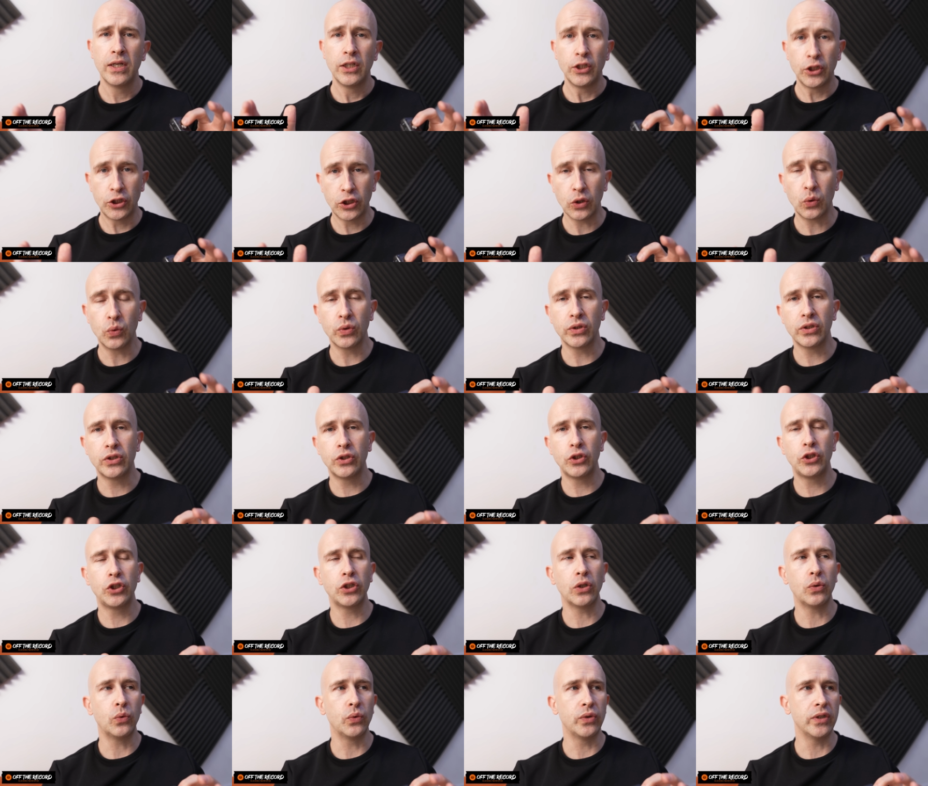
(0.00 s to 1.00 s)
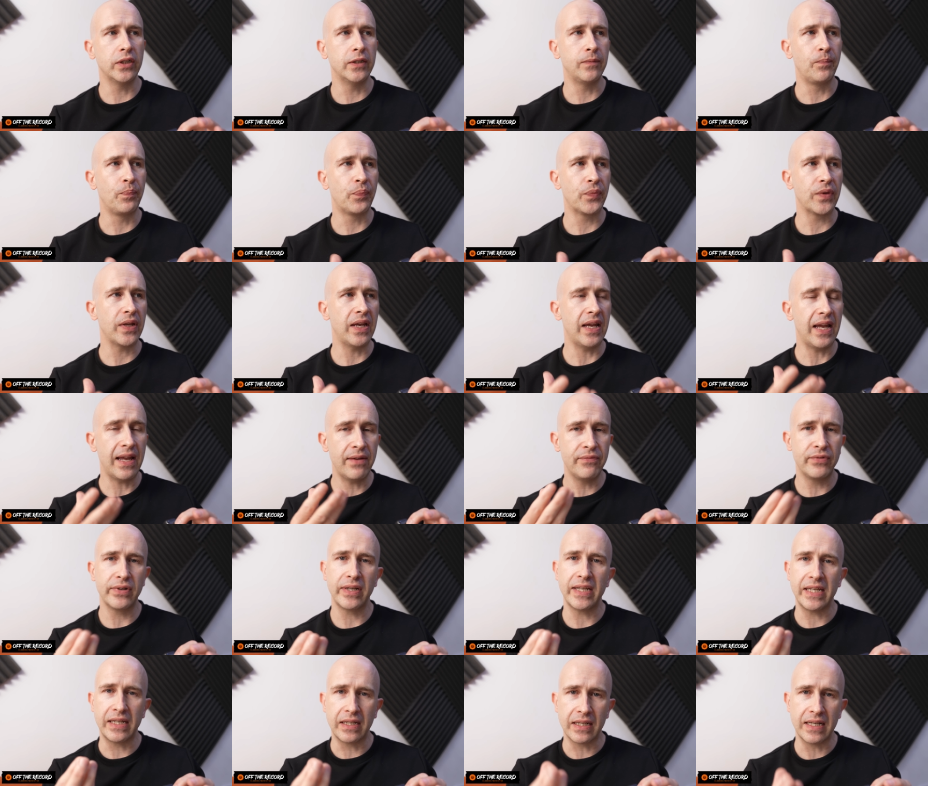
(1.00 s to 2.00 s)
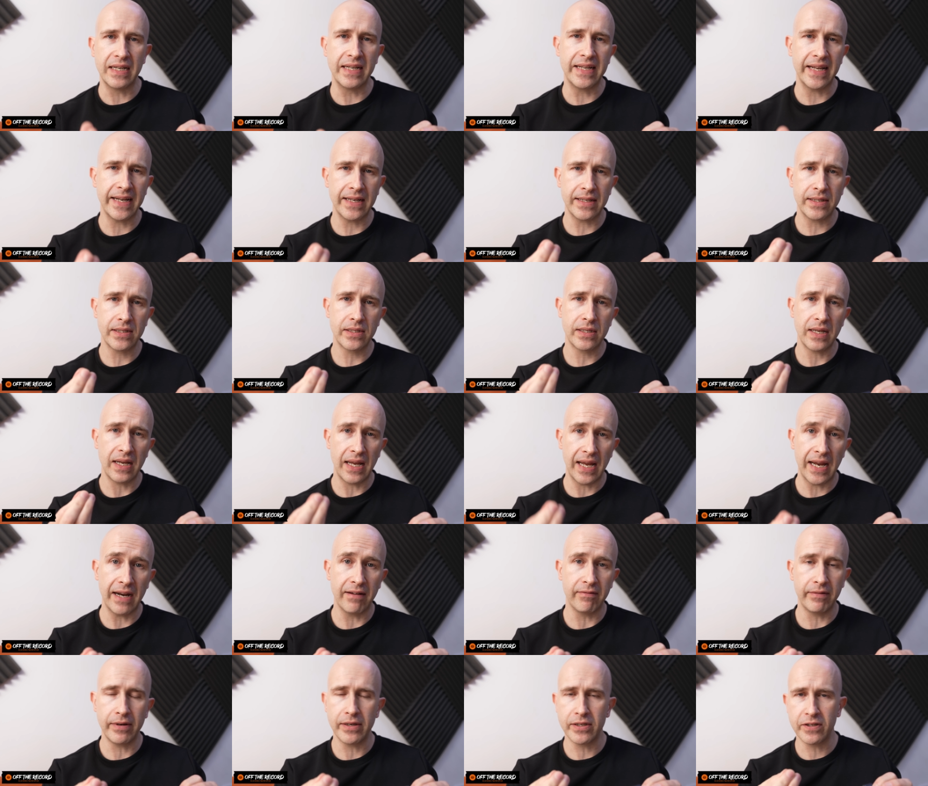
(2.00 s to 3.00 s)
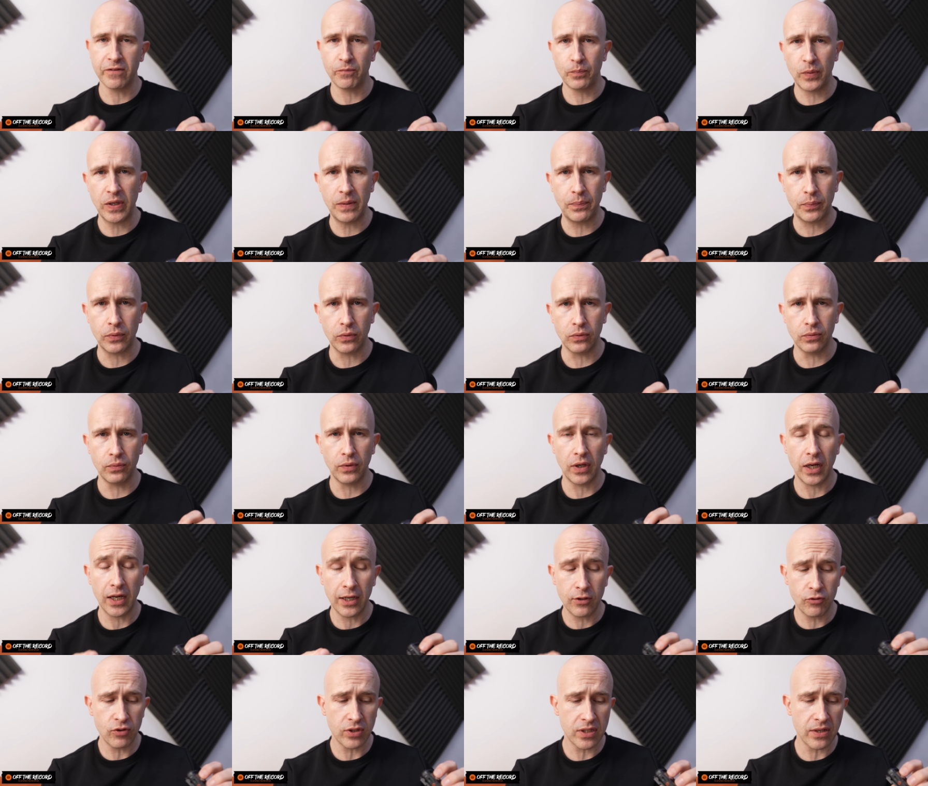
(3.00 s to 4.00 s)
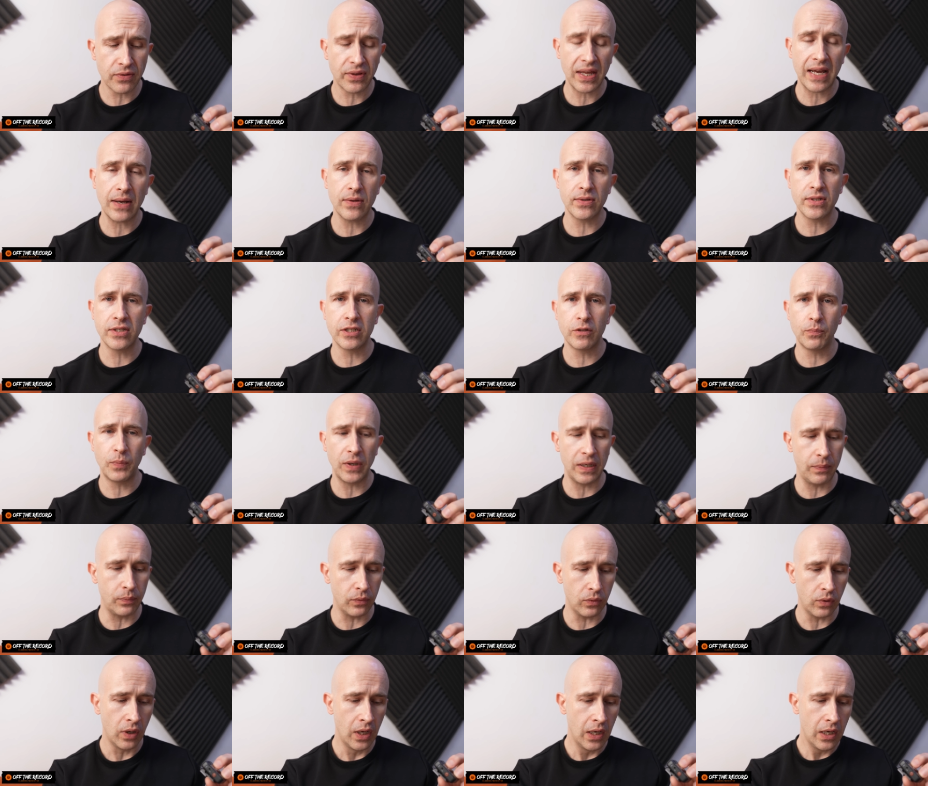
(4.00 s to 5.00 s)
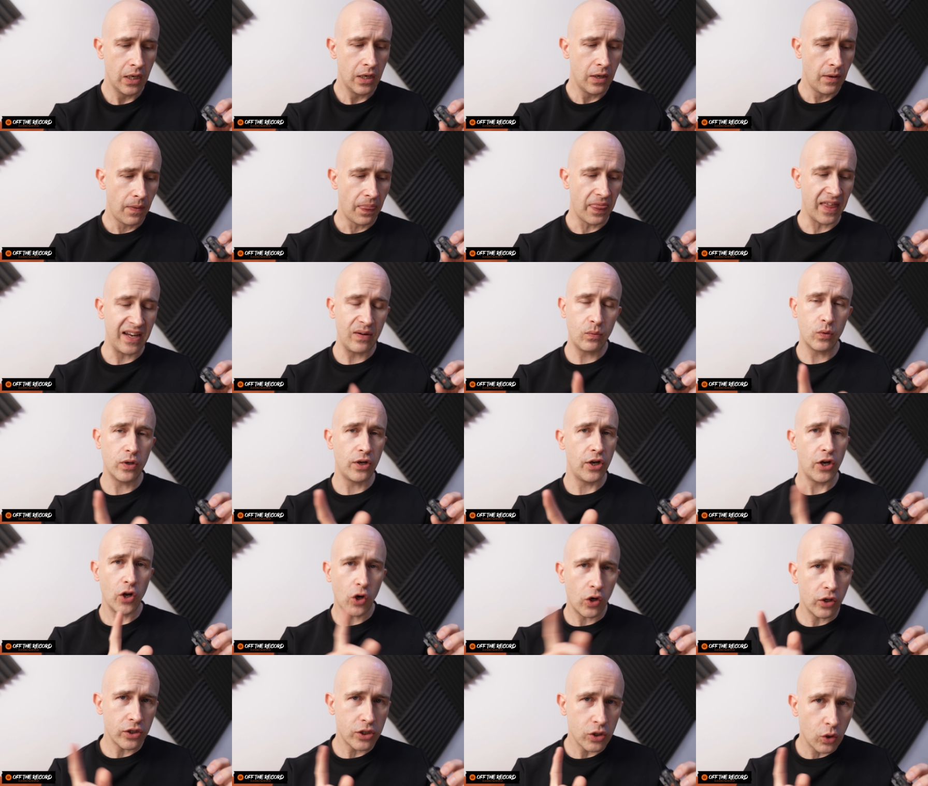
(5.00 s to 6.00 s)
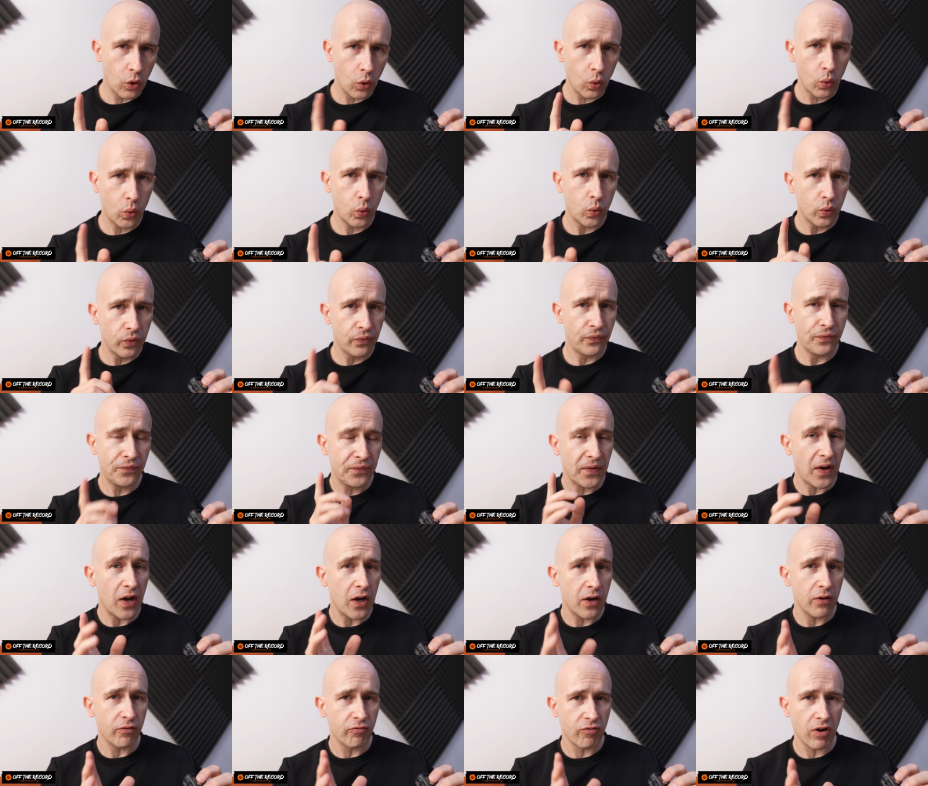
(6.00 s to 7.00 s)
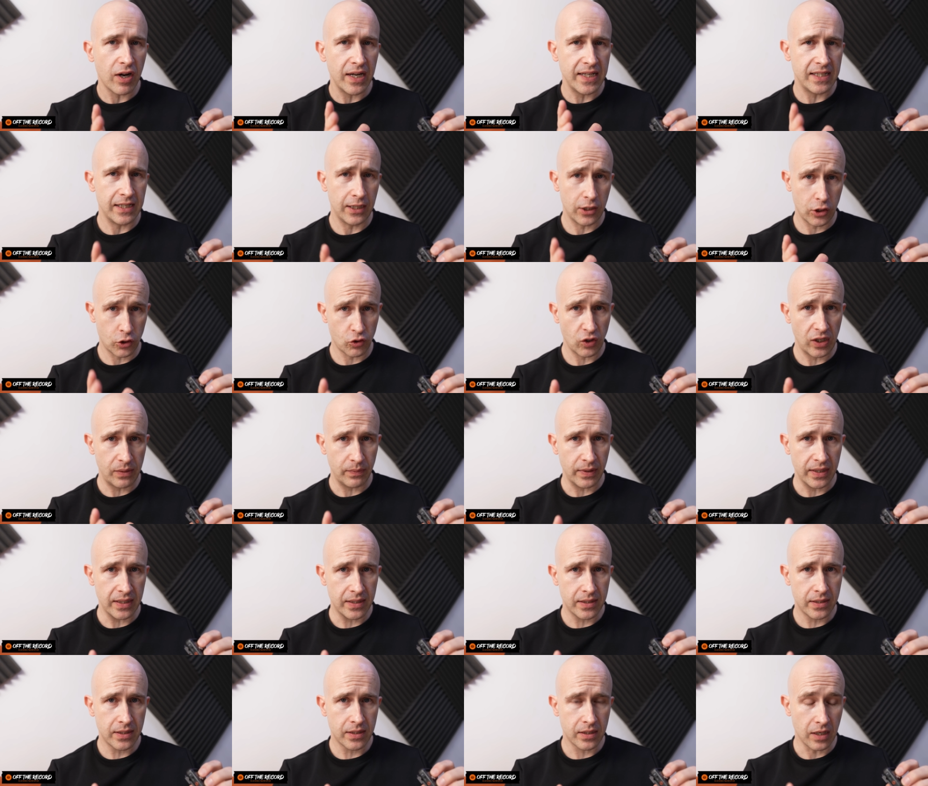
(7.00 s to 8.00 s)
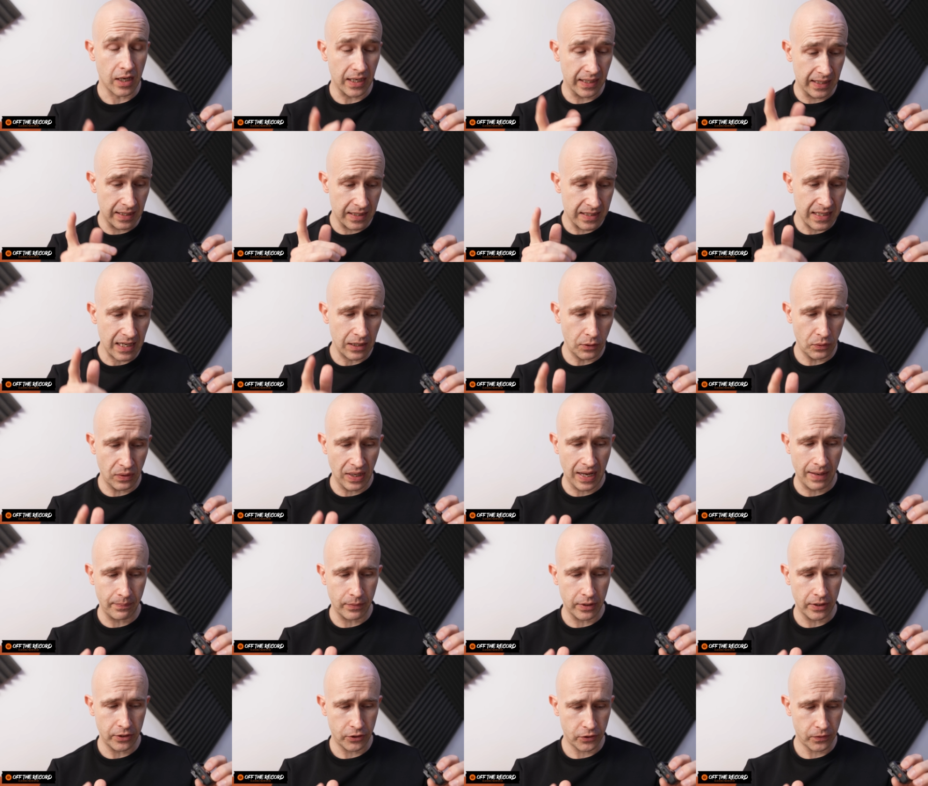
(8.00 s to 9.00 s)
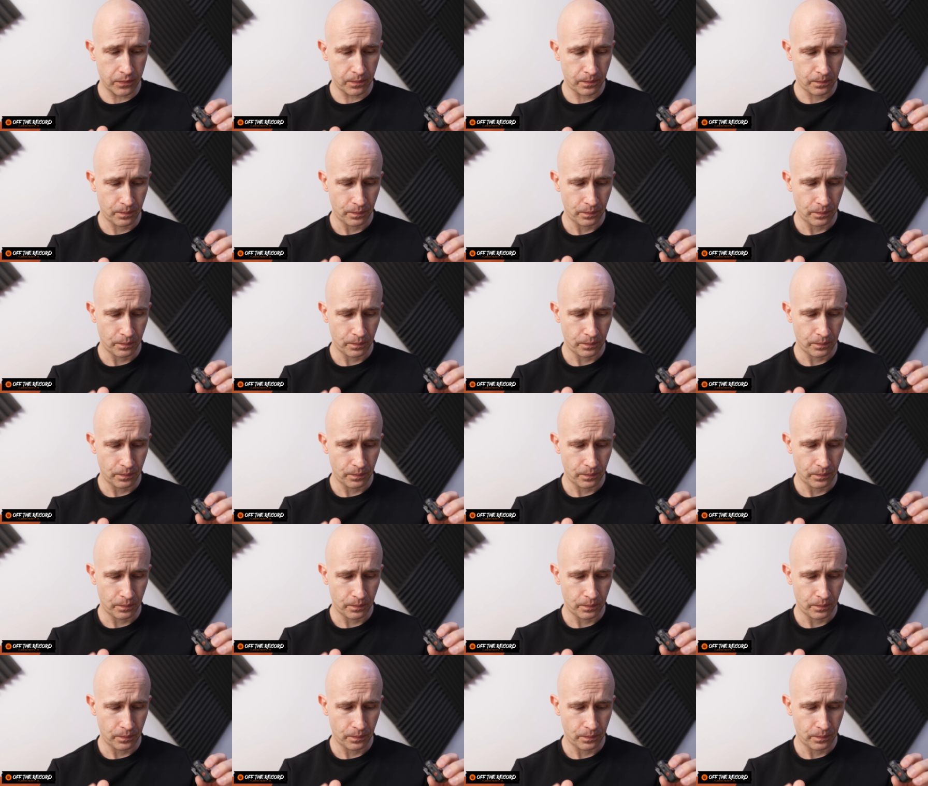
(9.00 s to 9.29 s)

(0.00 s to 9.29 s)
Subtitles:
shoulder to shoulder, heavily condensed areas of people, hundreds of thousands of people. They were not all far-right extremists, I can tell you that much,